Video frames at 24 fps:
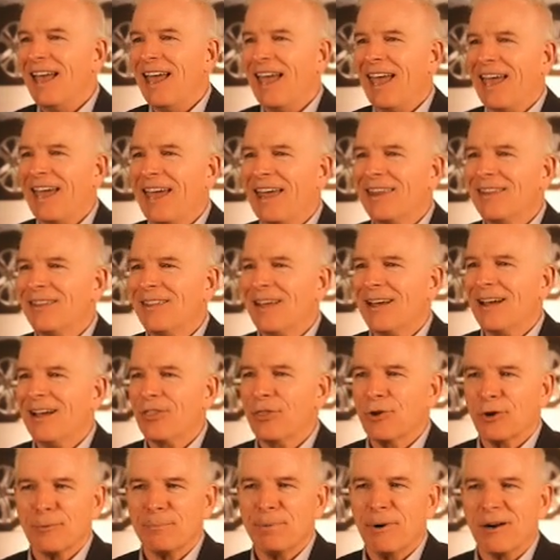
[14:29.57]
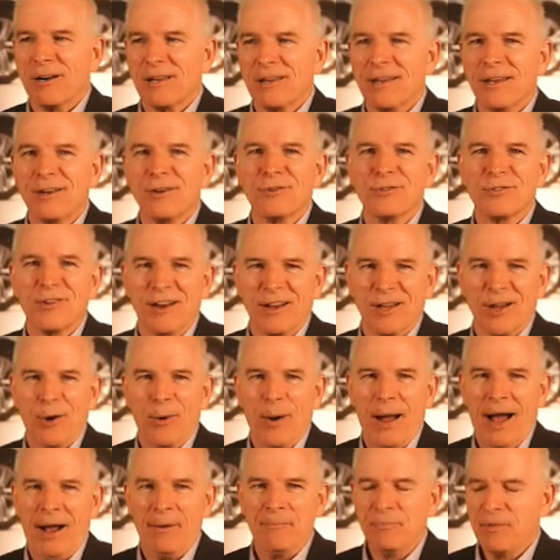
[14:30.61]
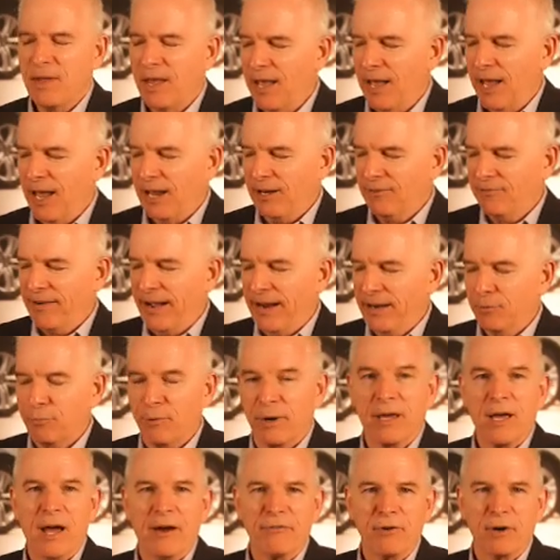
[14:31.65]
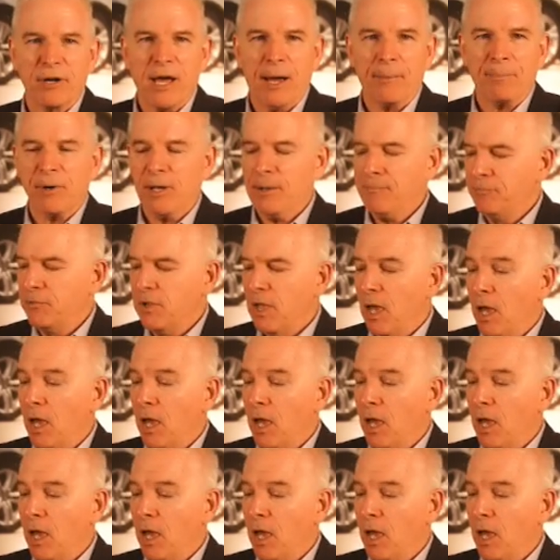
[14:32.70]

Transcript: and the third-party lender is going to go out and find a recovery company.